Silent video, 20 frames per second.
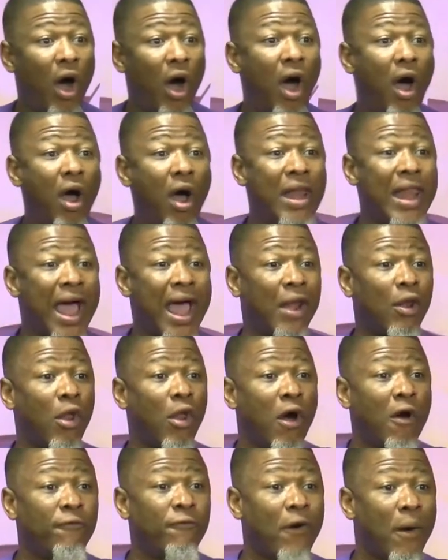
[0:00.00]
all
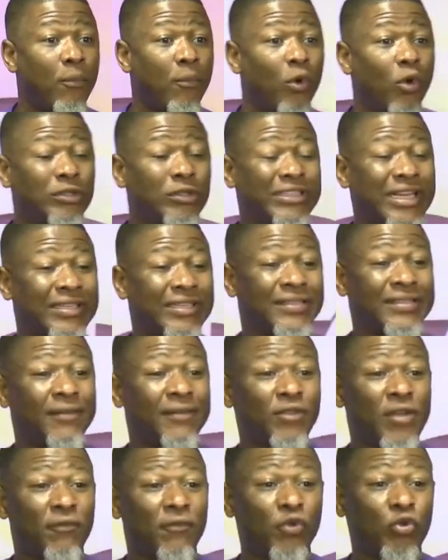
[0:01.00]
along from Luke chapter
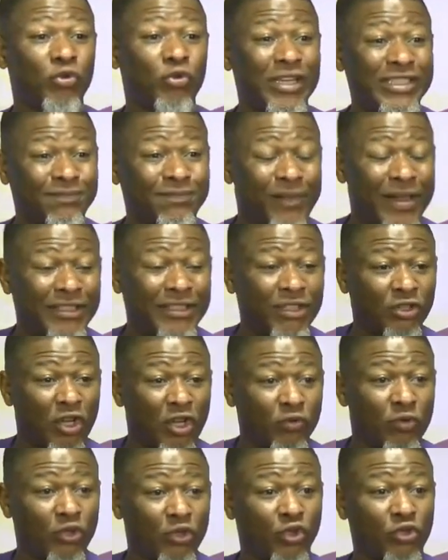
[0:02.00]
7 to this place,
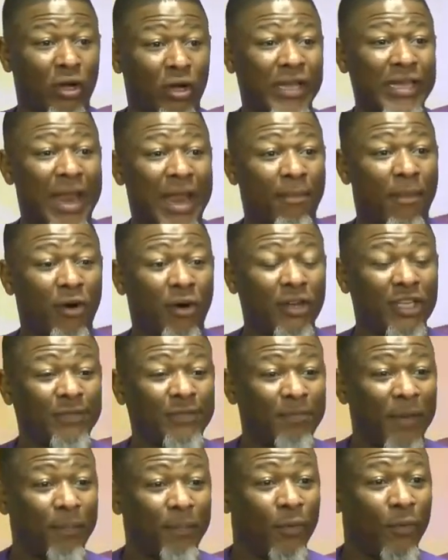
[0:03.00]
Jesus was talking about these
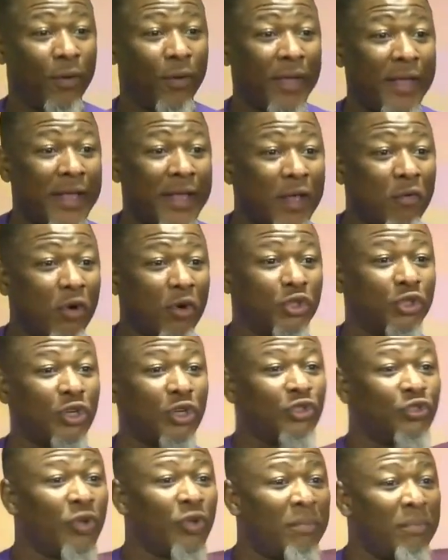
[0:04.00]
people. He was
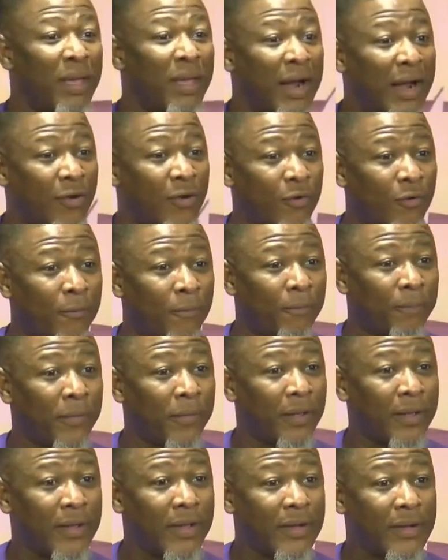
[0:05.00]
just doing miracles.
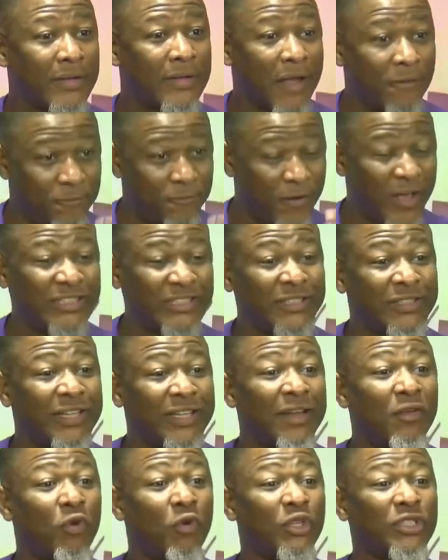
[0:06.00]
The first
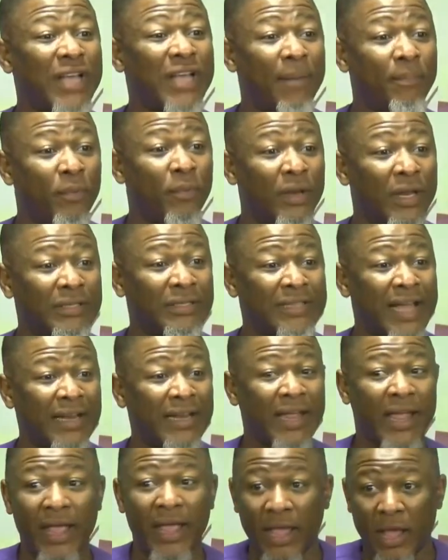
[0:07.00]
thing was happening is that
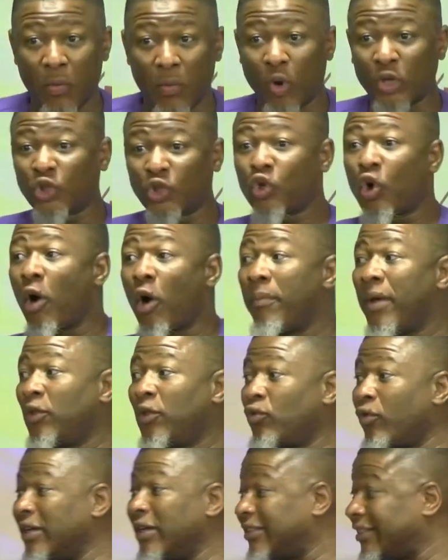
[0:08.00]
he was
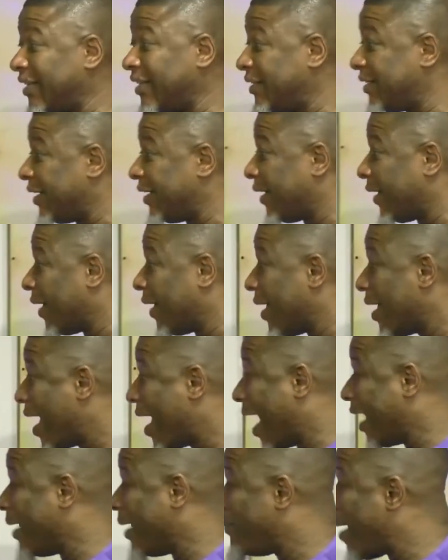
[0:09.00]
coming to a city,
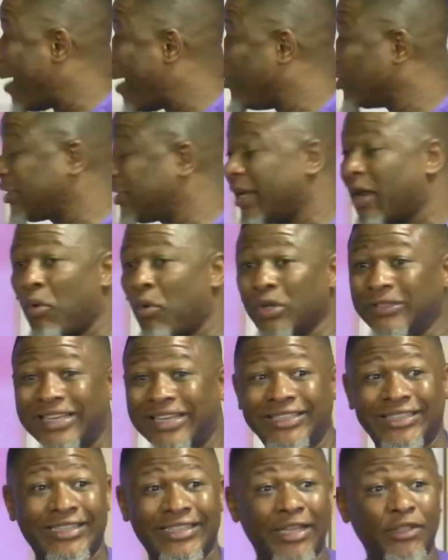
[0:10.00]
and the Bible said there was
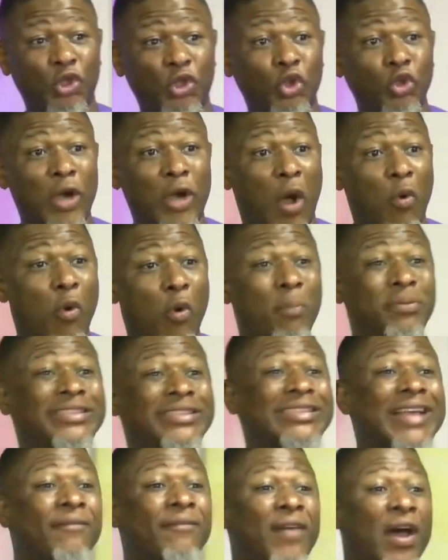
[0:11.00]
a centurion whose
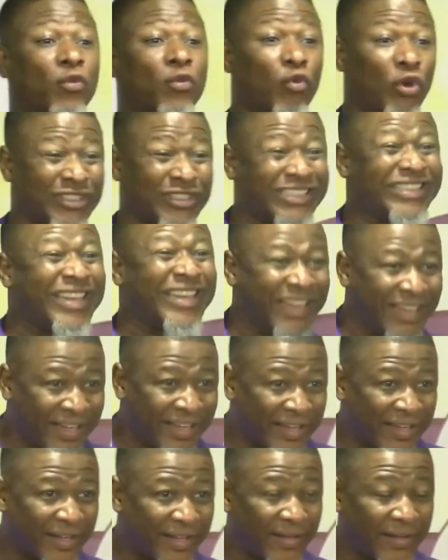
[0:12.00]
servant was sick.
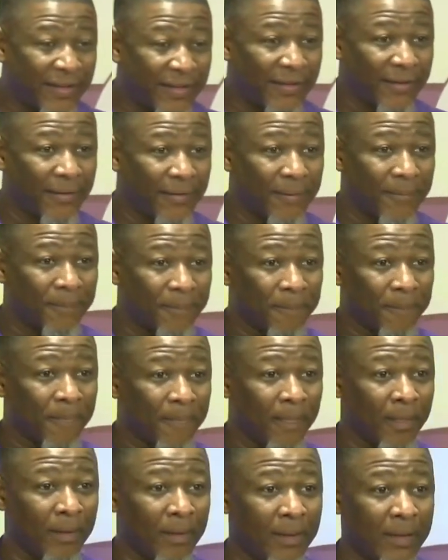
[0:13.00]

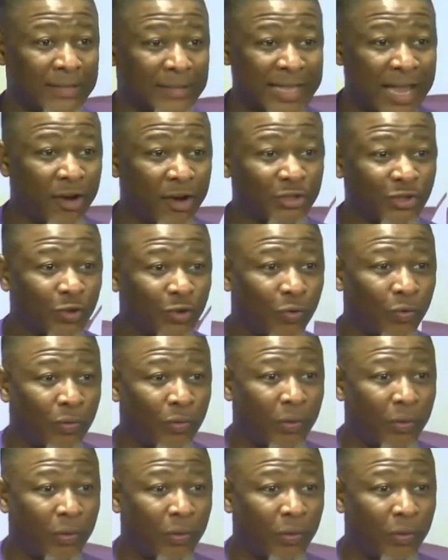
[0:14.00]
Is that not so?